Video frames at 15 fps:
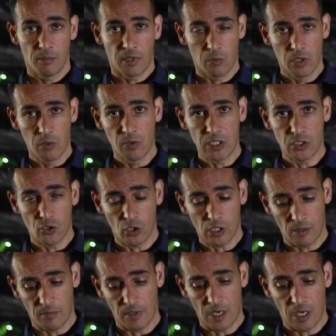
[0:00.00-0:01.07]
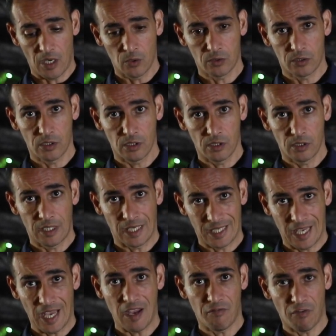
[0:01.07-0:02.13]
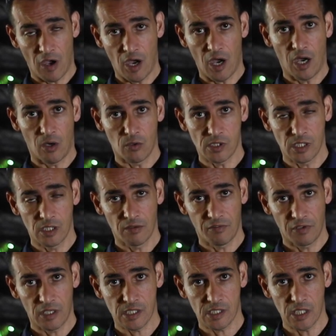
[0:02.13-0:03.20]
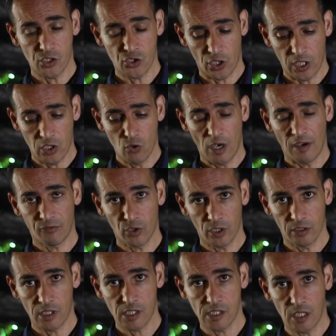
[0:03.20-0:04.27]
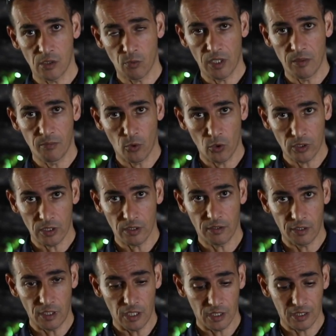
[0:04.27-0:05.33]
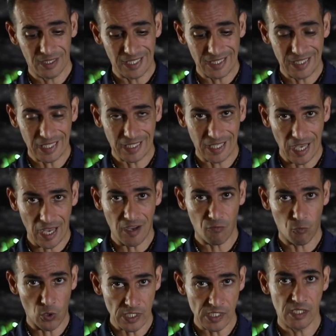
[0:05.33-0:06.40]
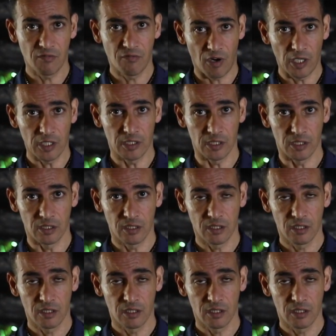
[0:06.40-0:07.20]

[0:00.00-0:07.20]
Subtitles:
But when we talk about the cave house in the first century, you have to understand one important thing, that the cave was divided